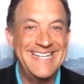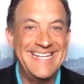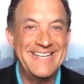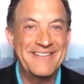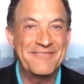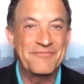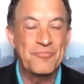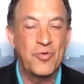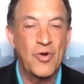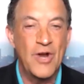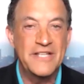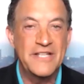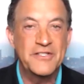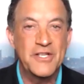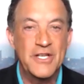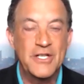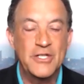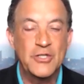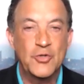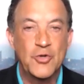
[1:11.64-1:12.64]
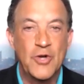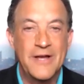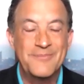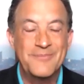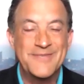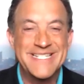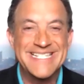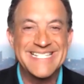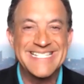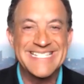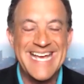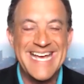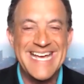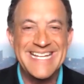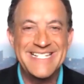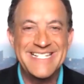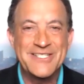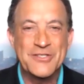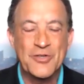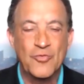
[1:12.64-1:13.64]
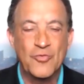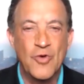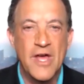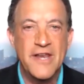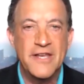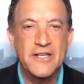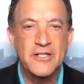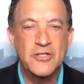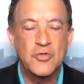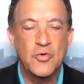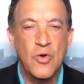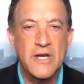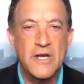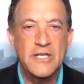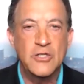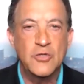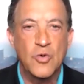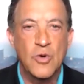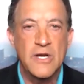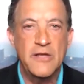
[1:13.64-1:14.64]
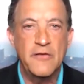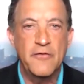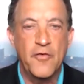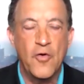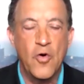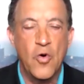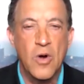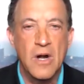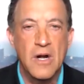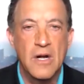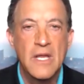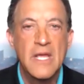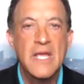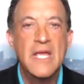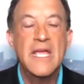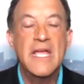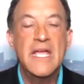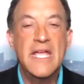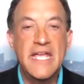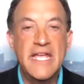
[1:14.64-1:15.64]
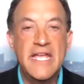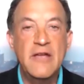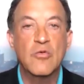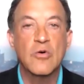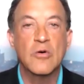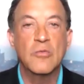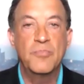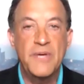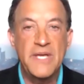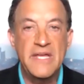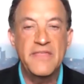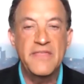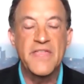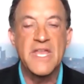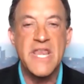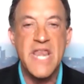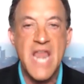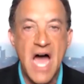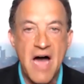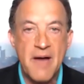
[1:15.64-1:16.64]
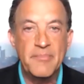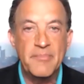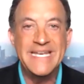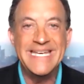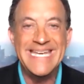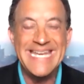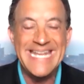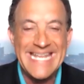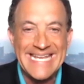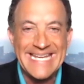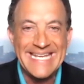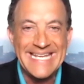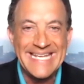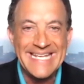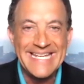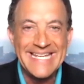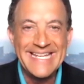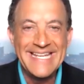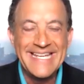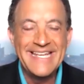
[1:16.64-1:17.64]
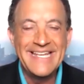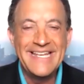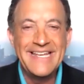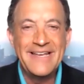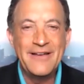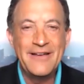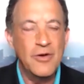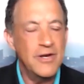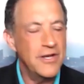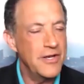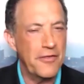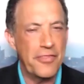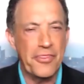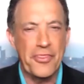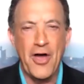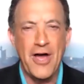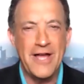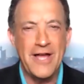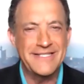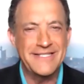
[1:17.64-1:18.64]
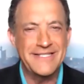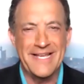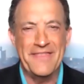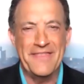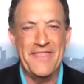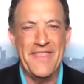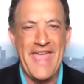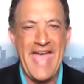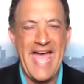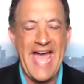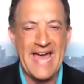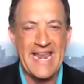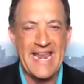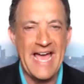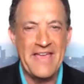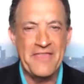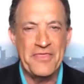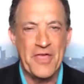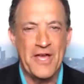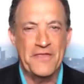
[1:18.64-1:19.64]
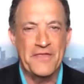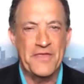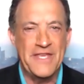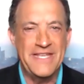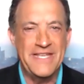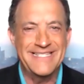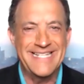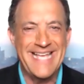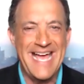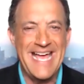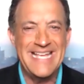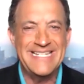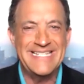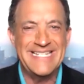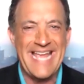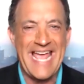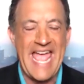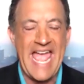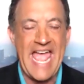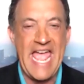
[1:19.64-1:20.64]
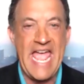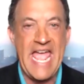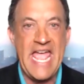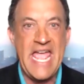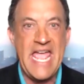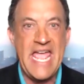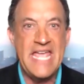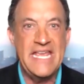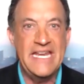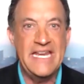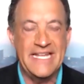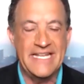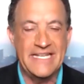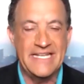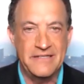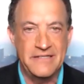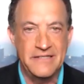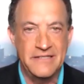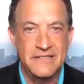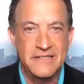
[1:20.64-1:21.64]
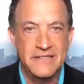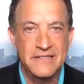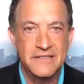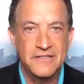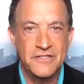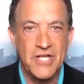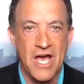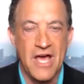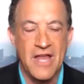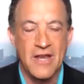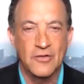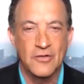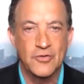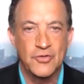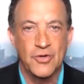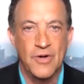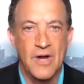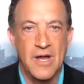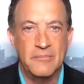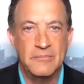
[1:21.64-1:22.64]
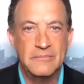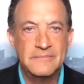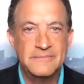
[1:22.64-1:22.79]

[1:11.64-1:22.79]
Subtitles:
if President Trump decides to run in 2024, he will be the nominee. What are your thoughts on that? I thought these guys hated Donald Trump.